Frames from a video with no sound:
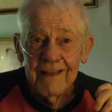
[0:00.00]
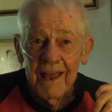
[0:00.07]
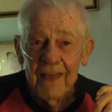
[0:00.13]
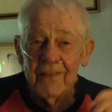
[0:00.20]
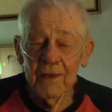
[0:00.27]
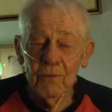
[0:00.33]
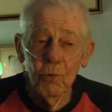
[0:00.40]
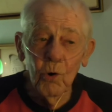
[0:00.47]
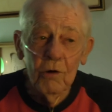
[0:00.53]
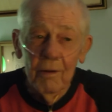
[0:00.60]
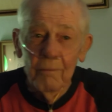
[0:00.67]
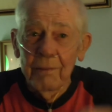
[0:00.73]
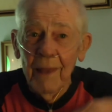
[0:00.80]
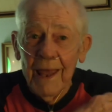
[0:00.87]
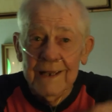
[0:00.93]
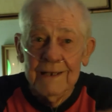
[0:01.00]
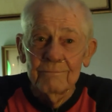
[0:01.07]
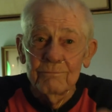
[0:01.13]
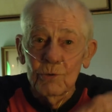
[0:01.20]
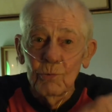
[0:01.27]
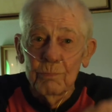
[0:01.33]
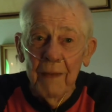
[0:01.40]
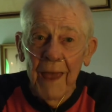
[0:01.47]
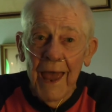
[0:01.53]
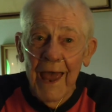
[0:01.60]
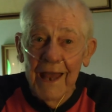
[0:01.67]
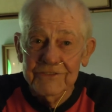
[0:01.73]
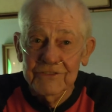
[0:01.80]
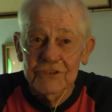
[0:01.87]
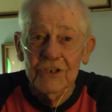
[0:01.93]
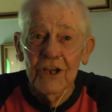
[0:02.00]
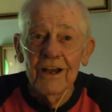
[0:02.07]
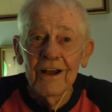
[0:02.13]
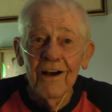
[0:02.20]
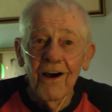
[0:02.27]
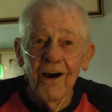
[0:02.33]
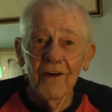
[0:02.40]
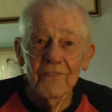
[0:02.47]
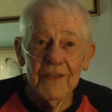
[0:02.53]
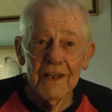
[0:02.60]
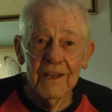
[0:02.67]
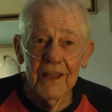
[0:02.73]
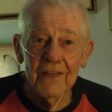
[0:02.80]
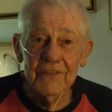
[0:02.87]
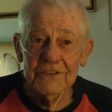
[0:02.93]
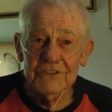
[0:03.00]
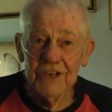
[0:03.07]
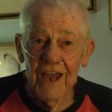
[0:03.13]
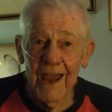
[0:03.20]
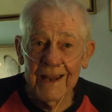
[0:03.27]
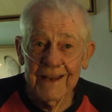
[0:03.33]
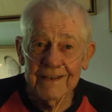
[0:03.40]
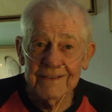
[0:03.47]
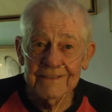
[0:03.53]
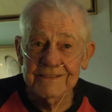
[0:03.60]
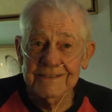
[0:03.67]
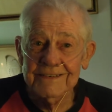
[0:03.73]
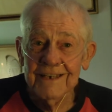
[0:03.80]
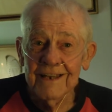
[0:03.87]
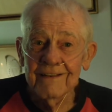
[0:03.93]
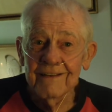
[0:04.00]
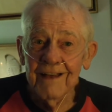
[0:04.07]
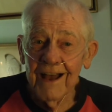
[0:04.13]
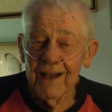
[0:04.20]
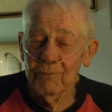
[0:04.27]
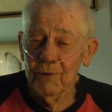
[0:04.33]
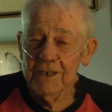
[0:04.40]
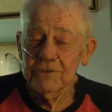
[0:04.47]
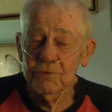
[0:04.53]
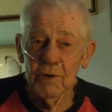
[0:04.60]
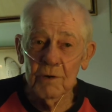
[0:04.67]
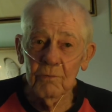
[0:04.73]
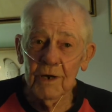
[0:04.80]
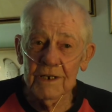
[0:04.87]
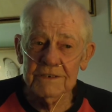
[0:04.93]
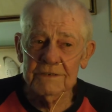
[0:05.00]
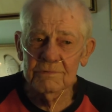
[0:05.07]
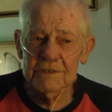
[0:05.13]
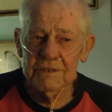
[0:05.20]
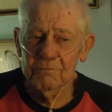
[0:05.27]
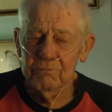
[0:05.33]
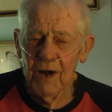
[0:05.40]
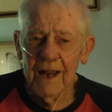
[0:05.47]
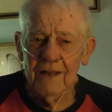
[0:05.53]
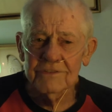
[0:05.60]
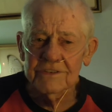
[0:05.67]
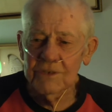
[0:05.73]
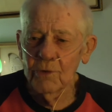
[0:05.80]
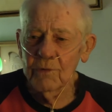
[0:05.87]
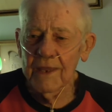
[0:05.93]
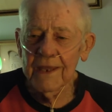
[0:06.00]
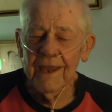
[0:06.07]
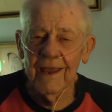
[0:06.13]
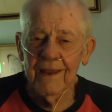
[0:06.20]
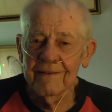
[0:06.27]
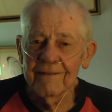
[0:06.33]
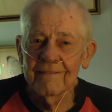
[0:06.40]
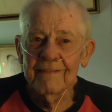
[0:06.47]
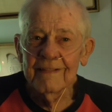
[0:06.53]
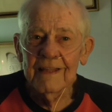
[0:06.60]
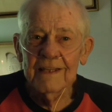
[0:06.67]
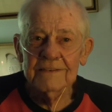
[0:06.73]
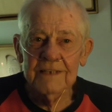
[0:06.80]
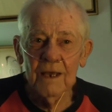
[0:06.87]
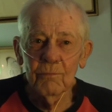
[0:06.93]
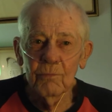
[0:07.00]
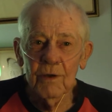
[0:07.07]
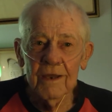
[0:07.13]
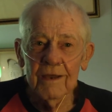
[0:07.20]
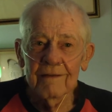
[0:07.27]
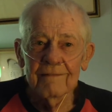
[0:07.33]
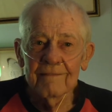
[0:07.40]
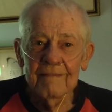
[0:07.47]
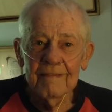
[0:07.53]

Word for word: and they wore a black and blue patch on their leather jackets. I went to it once. It was a brownstone they had somewhere.